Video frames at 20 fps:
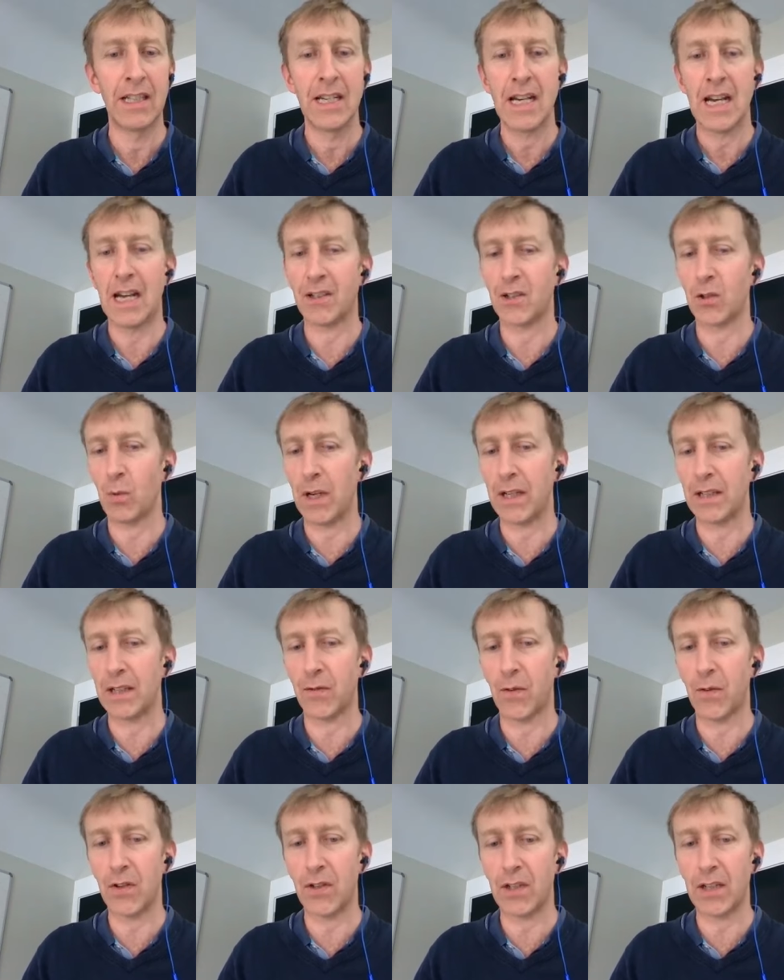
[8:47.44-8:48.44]
and to raise
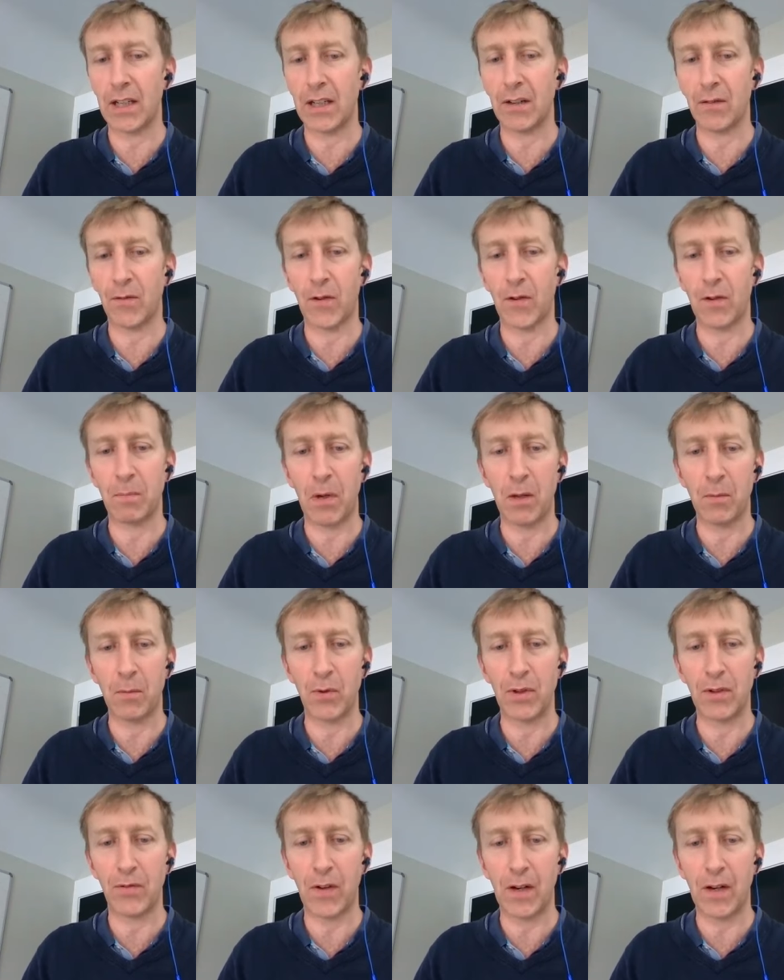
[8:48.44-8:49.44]
funding for
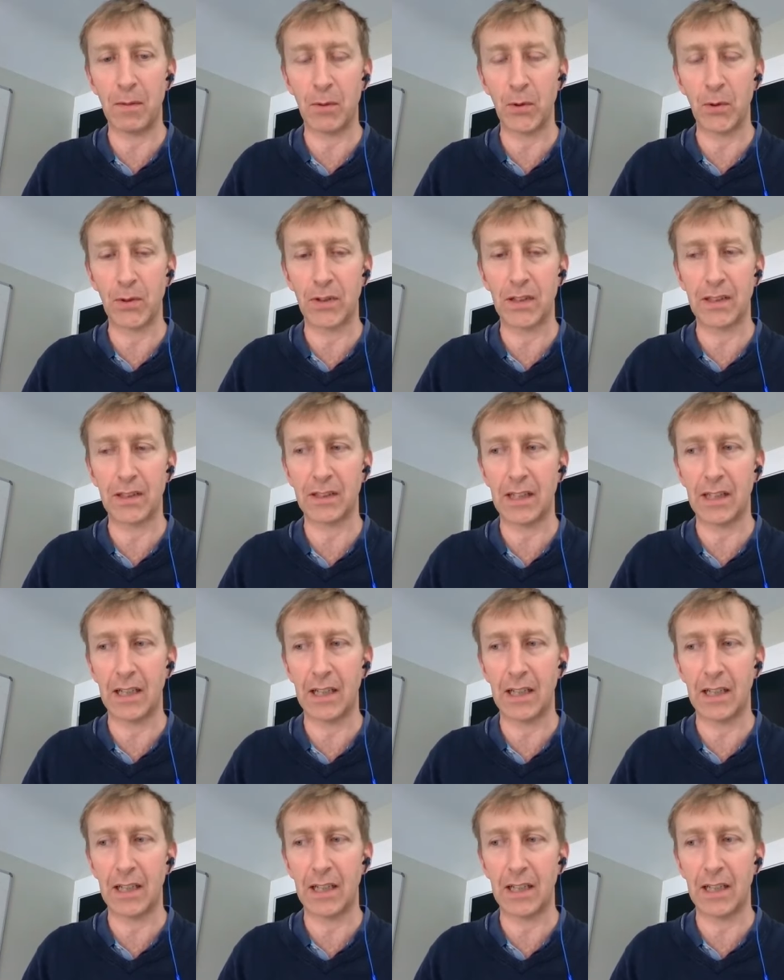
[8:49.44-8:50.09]
pulmonary fibrosis.